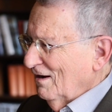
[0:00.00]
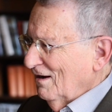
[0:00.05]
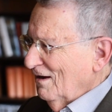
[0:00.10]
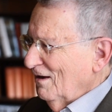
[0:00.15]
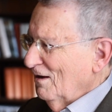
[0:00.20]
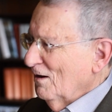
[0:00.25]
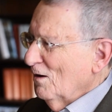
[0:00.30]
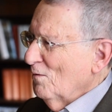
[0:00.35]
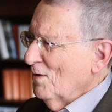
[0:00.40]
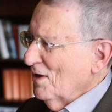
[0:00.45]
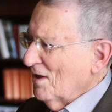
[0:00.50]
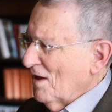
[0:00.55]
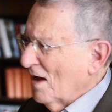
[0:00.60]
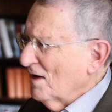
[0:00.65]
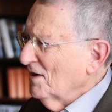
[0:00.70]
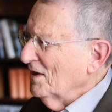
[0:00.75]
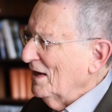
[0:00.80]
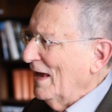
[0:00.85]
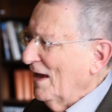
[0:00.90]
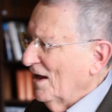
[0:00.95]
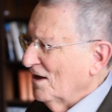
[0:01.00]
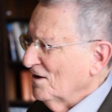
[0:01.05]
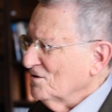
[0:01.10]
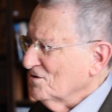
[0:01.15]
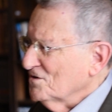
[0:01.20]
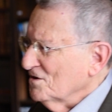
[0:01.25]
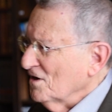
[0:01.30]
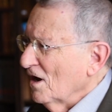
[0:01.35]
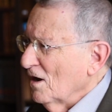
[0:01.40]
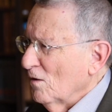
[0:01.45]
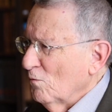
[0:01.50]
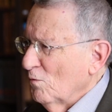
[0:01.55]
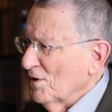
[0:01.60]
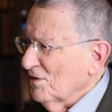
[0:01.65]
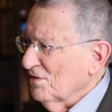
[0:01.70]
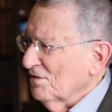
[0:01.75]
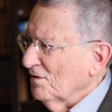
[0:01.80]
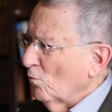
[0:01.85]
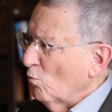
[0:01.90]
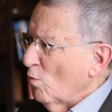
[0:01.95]
You know, we got engaged uh,
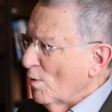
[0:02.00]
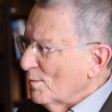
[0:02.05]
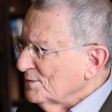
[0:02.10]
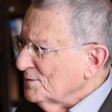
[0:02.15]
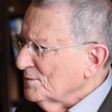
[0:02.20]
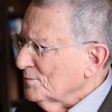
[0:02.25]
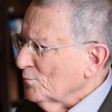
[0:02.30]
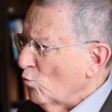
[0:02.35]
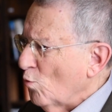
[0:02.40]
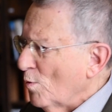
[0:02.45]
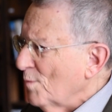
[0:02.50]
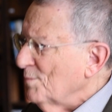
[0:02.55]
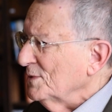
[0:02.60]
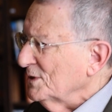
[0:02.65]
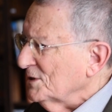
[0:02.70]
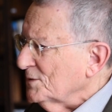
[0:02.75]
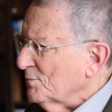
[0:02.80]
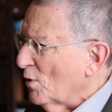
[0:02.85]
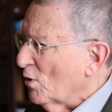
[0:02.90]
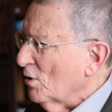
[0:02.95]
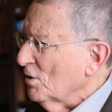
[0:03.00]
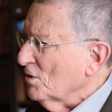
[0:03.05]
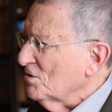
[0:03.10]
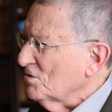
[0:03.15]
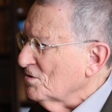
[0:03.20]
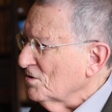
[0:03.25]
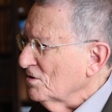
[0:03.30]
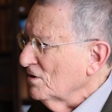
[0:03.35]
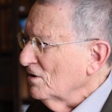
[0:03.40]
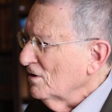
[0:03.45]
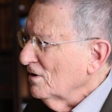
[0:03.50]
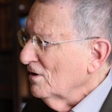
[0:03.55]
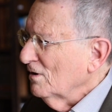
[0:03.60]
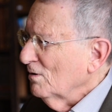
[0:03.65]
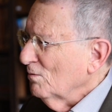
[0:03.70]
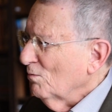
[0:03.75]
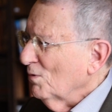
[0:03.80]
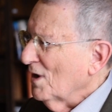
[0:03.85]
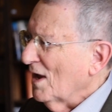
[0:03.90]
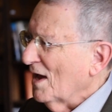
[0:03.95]
with the women, Women's March.
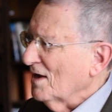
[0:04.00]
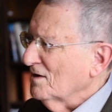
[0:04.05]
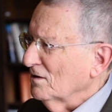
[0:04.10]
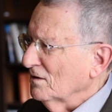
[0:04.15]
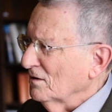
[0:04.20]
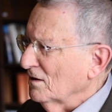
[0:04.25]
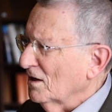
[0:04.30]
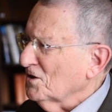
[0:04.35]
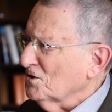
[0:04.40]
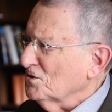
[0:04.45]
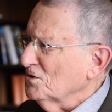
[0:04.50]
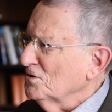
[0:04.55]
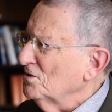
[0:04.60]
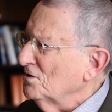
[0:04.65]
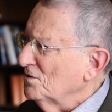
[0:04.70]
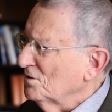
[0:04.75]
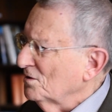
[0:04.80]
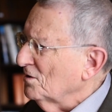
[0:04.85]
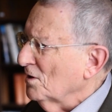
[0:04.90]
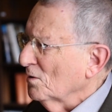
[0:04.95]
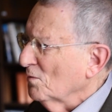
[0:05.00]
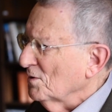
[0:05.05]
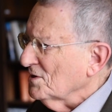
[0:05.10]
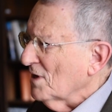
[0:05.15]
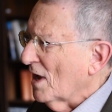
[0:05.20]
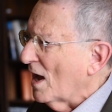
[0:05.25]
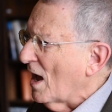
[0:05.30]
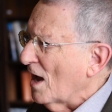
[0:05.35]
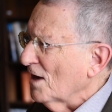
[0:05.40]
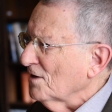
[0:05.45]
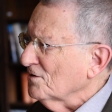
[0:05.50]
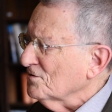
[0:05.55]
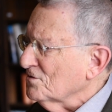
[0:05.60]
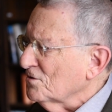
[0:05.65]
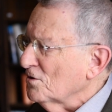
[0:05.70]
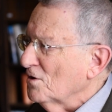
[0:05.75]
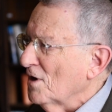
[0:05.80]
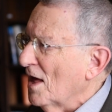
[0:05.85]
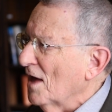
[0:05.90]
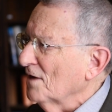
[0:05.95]
We had an election, you know, with the highest
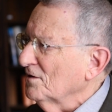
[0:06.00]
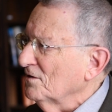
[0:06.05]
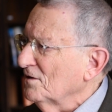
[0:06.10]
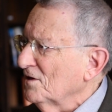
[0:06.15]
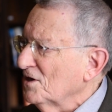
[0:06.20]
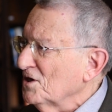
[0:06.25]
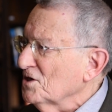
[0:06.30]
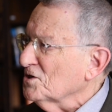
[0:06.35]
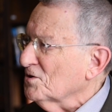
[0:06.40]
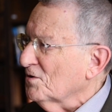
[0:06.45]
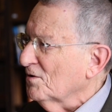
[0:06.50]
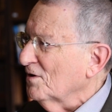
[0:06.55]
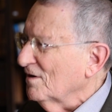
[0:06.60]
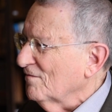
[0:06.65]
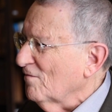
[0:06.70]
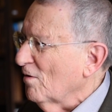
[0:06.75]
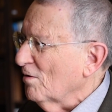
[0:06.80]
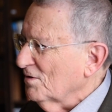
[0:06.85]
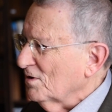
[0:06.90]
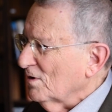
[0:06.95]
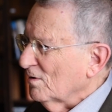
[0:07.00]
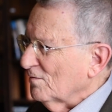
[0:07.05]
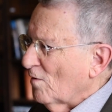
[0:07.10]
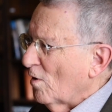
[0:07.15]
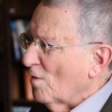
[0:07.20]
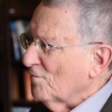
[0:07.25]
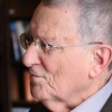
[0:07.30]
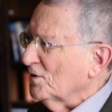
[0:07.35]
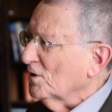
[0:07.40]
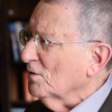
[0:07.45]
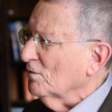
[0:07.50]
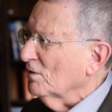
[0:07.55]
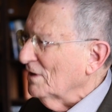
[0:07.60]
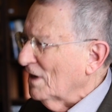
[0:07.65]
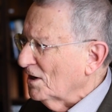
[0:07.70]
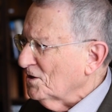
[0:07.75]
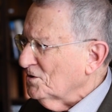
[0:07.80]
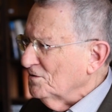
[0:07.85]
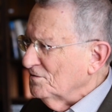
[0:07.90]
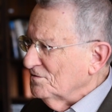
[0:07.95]
turnout in the history of, you know, of off-year
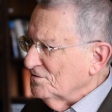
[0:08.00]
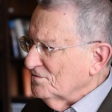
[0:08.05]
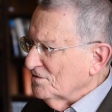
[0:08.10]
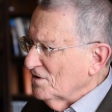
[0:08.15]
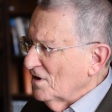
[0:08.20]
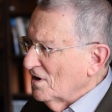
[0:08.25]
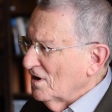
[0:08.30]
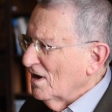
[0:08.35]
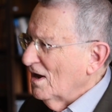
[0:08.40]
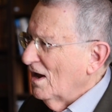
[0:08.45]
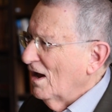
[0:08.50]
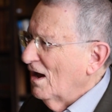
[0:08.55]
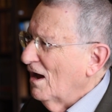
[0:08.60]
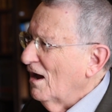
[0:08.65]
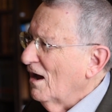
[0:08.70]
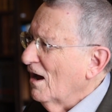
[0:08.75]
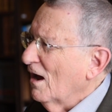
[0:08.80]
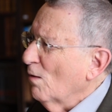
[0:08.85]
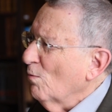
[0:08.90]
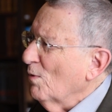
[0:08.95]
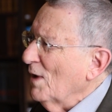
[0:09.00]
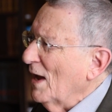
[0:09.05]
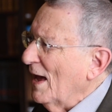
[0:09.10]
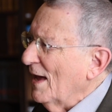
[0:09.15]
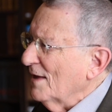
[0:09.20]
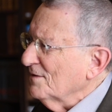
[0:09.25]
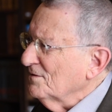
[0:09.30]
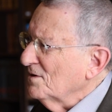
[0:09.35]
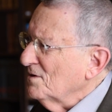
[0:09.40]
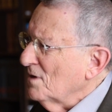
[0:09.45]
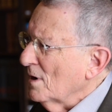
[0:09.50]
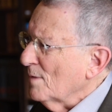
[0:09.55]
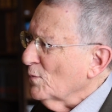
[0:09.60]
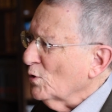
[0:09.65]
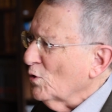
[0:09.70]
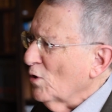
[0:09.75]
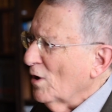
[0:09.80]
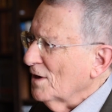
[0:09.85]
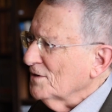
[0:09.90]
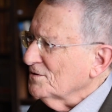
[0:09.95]
elections. Uh, we had the
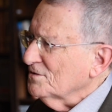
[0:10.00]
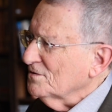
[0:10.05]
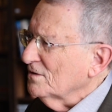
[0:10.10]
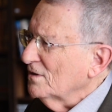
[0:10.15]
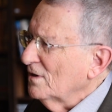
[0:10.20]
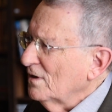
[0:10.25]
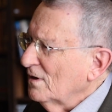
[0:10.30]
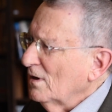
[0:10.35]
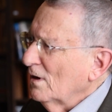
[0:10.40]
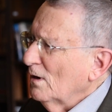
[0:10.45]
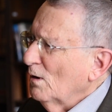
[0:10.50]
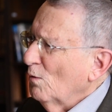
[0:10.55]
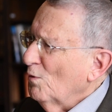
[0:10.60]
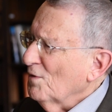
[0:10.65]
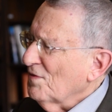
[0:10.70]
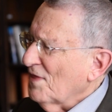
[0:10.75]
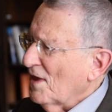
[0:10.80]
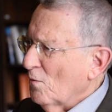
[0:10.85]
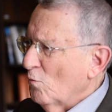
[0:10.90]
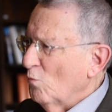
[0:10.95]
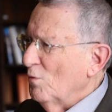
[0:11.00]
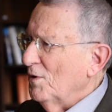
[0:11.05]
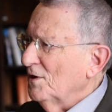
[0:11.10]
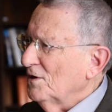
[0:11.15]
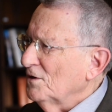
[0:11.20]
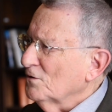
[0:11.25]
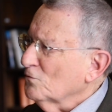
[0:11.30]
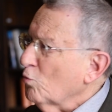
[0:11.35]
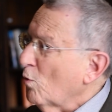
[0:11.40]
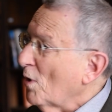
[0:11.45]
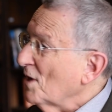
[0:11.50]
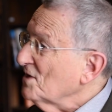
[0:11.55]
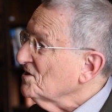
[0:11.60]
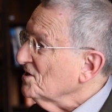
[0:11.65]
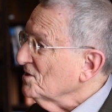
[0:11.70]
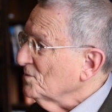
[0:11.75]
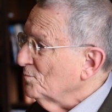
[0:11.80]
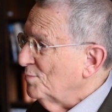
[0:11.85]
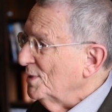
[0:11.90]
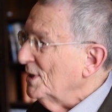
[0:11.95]
Democrats with a win twice
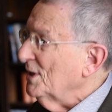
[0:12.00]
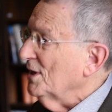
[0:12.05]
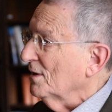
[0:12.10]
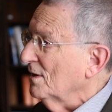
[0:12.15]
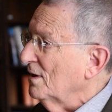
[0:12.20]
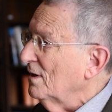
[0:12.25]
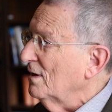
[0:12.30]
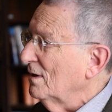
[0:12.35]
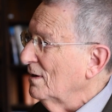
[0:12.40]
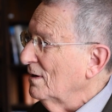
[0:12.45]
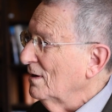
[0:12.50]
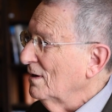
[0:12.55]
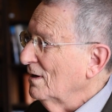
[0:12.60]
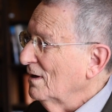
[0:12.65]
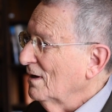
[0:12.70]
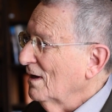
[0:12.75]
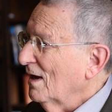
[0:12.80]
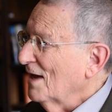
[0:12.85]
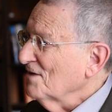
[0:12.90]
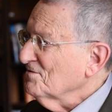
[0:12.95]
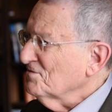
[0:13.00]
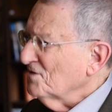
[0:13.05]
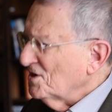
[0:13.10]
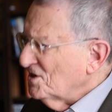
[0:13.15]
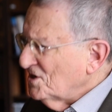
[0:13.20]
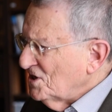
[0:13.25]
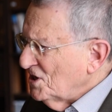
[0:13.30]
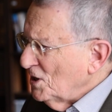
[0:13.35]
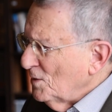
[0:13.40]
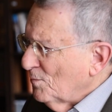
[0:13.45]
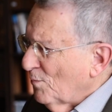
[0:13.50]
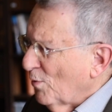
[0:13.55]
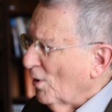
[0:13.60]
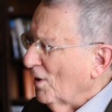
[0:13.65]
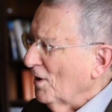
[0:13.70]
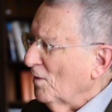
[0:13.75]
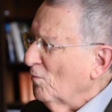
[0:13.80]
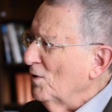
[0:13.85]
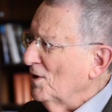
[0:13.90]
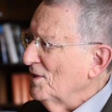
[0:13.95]
as big as the Tea
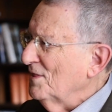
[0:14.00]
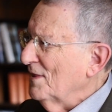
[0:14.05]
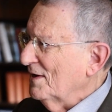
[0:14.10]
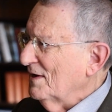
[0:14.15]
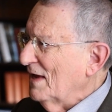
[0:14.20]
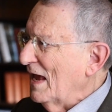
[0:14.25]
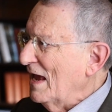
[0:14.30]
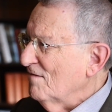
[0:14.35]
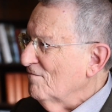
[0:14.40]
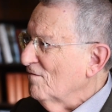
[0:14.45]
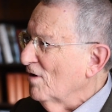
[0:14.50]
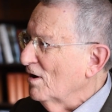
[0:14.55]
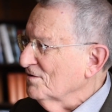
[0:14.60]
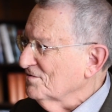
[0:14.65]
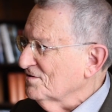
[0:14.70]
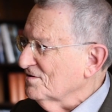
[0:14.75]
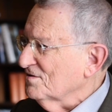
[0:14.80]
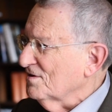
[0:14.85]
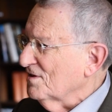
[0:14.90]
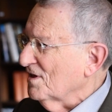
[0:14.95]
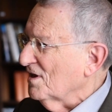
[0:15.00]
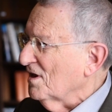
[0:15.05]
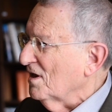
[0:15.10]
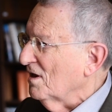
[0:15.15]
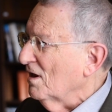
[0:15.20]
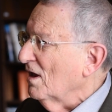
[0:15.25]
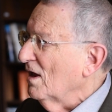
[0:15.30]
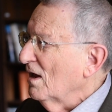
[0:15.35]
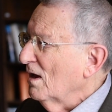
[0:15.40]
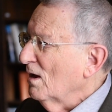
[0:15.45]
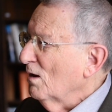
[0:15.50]
Party win that gave us the